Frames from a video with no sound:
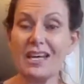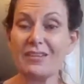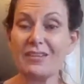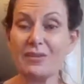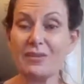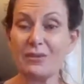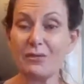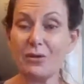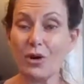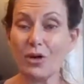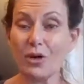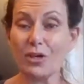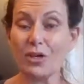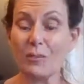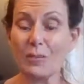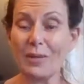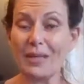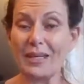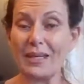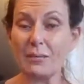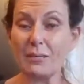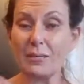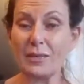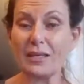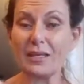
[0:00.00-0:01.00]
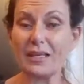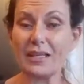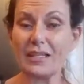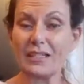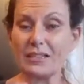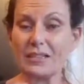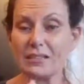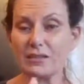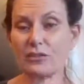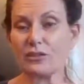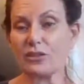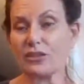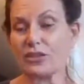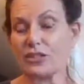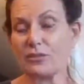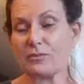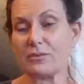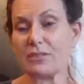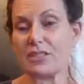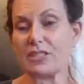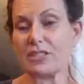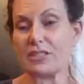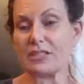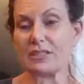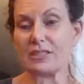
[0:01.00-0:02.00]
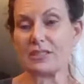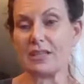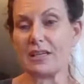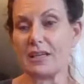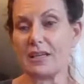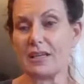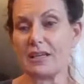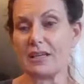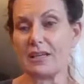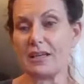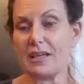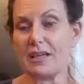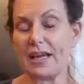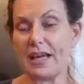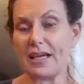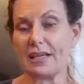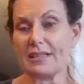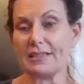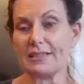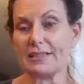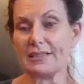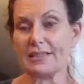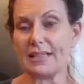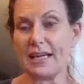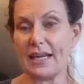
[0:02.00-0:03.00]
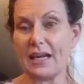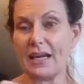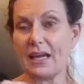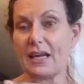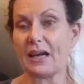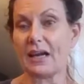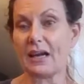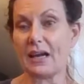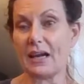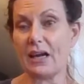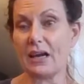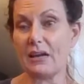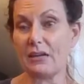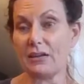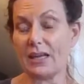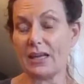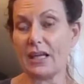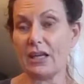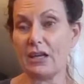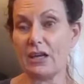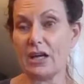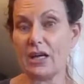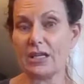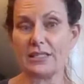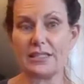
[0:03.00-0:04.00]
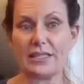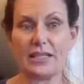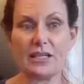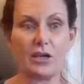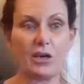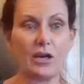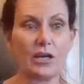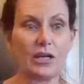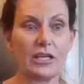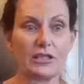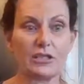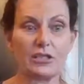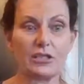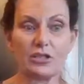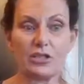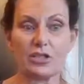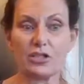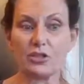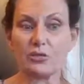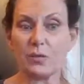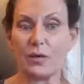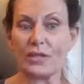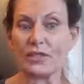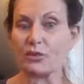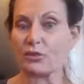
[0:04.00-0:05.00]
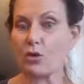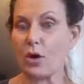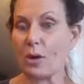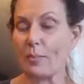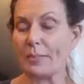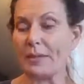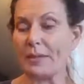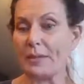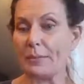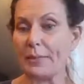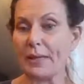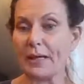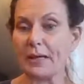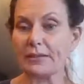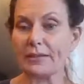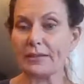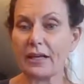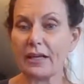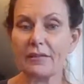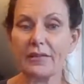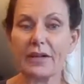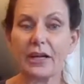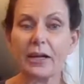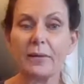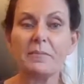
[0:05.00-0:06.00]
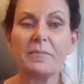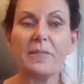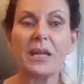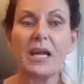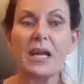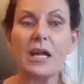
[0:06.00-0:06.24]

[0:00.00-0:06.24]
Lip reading: If you aren't on my email list, Christy was just saying I'll get you guys in on it. So just drop email down there.